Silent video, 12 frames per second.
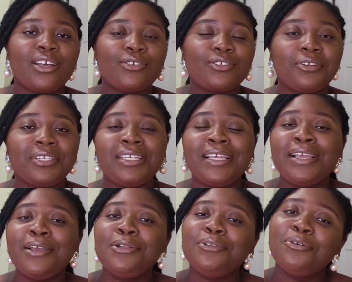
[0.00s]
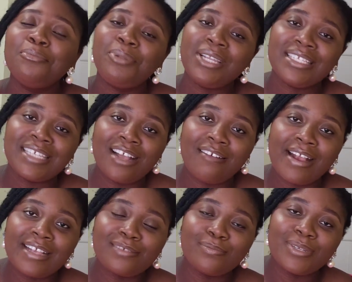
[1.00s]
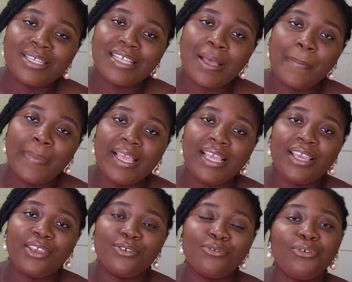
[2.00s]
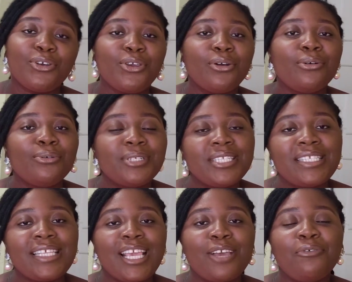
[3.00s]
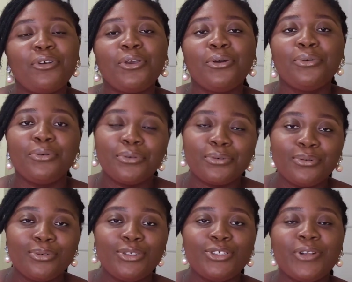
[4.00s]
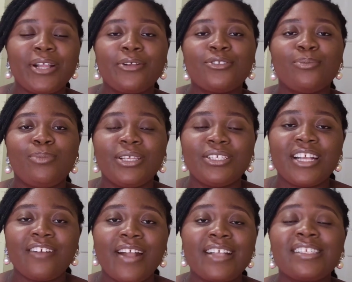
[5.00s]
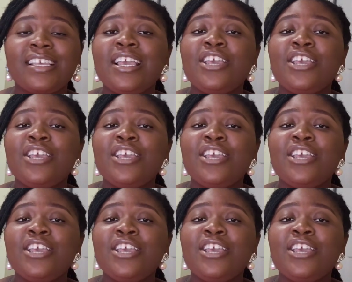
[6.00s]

of study. Don't plagiarize, please. I'm begging you, for your own sake, for your own good, try not to plagiarize.